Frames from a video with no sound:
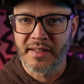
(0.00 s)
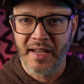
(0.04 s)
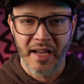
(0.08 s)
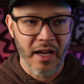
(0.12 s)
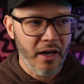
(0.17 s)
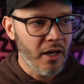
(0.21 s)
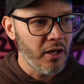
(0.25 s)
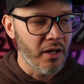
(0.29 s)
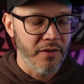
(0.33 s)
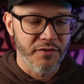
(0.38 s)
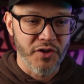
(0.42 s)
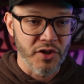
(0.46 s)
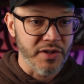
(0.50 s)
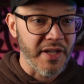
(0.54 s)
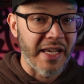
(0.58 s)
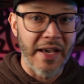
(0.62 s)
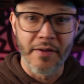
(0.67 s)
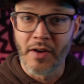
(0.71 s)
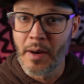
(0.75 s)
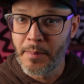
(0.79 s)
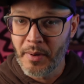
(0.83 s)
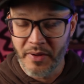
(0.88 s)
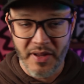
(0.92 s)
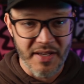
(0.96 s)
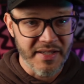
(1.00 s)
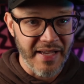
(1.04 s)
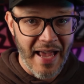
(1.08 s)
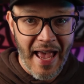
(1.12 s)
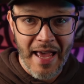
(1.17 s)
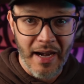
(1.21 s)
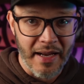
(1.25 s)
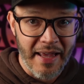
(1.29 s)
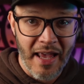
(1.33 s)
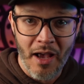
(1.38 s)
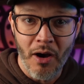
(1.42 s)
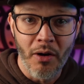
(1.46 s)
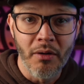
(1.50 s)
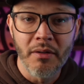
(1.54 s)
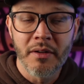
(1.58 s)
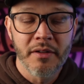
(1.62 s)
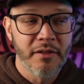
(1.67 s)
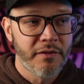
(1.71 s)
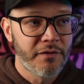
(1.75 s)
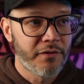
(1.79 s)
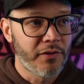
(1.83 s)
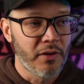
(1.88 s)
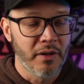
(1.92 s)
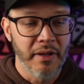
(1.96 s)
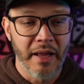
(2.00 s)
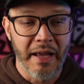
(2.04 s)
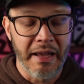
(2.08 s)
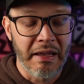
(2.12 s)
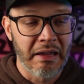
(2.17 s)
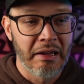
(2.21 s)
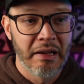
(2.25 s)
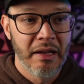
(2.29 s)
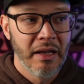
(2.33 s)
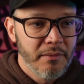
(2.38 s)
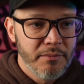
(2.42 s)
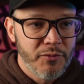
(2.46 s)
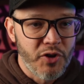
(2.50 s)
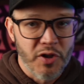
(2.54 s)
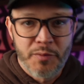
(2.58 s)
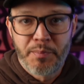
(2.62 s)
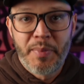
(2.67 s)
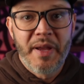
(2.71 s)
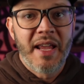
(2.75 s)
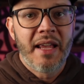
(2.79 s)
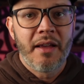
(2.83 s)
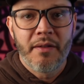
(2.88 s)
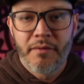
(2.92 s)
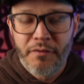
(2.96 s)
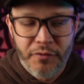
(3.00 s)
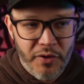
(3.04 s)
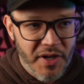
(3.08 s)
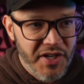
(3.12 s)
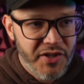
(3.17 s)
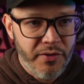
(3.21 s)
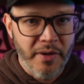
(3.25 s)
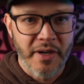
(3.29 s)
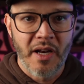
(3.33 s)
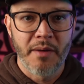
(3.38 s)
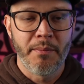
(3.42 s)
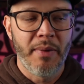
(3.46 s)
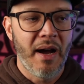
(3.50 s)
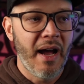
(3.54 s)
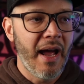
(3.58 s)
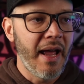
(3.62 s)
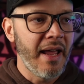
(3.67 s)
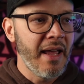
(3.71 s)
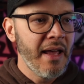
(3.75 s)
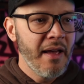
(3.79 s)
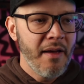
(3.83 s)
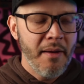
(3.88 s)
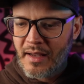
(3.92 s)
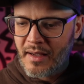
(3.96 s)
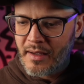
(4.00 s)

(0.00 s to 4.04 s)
Like I could have just given up on this ad account for like just being frustrated by